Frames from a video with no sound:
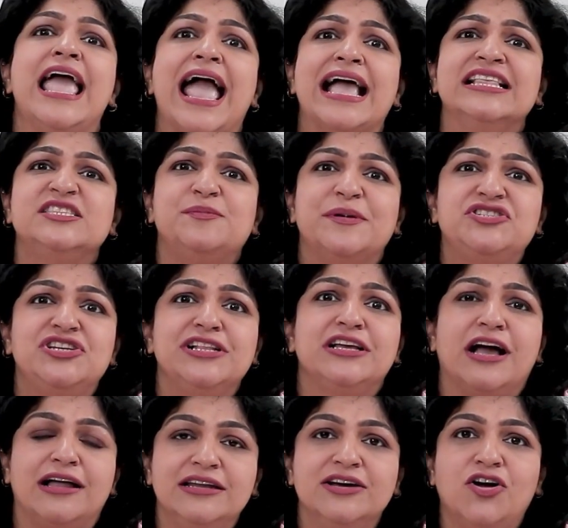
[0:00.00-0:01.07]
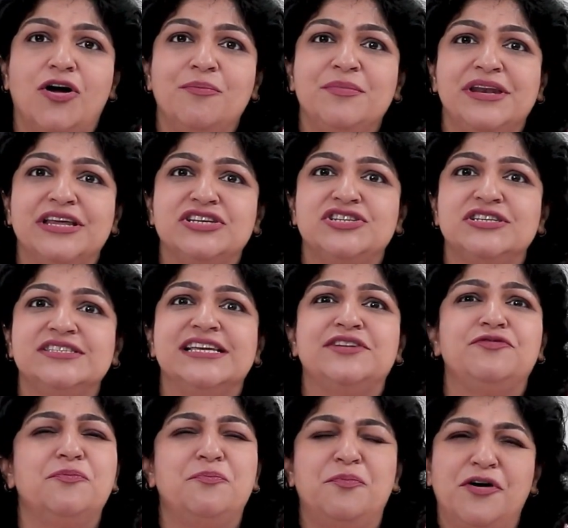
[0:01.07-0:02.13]
and special color combinations that
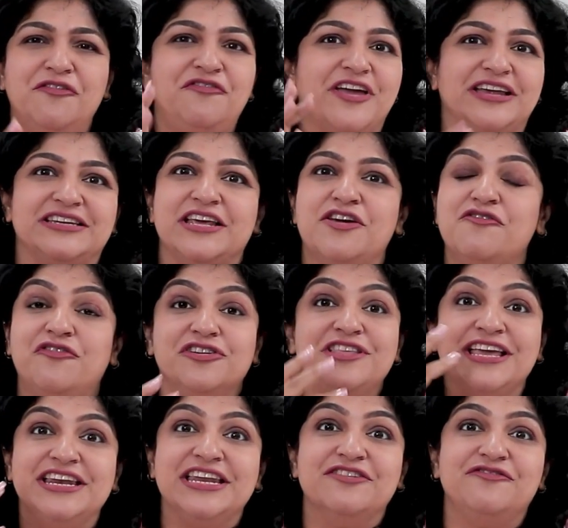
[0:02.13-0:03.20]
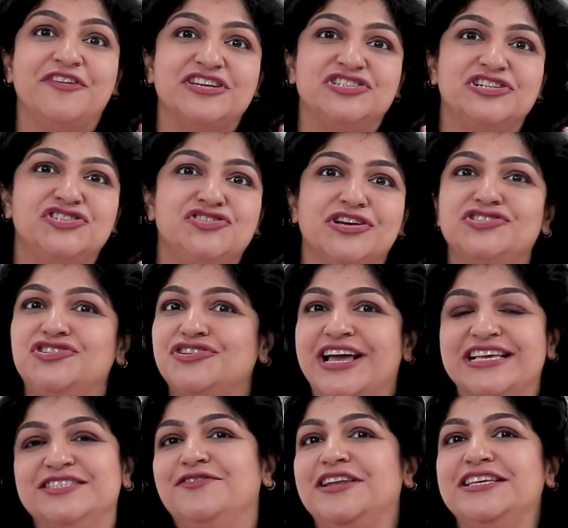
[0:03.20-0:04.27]
were perfect for the Indian facial structure
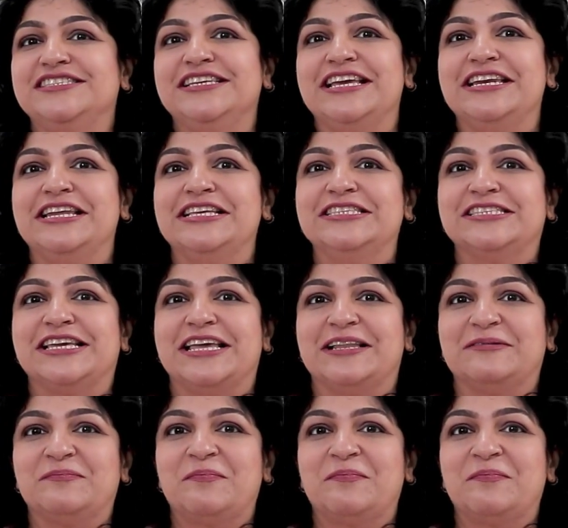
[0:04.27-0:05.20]
as well as the Indian skin.